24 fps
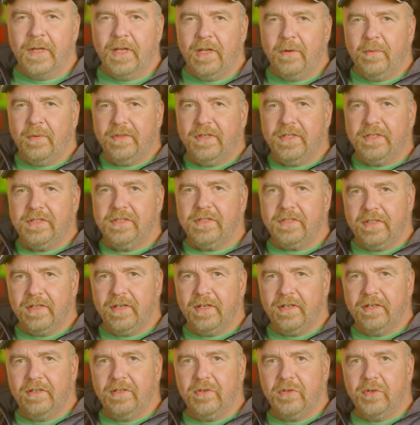What this is
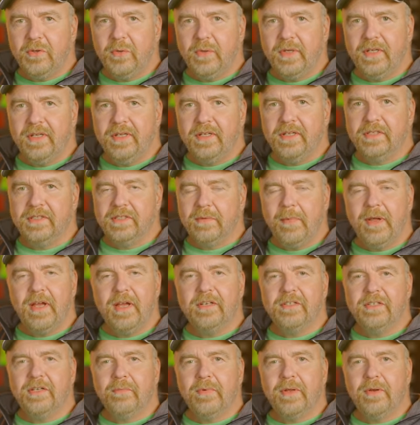going to do is
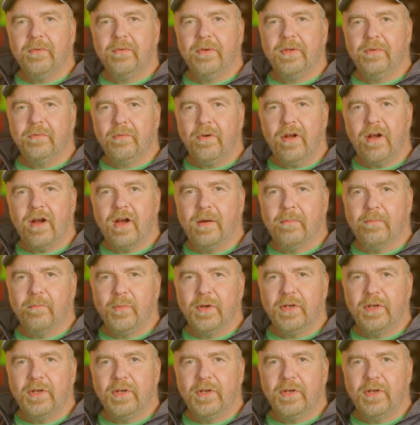imagine we were in ROM.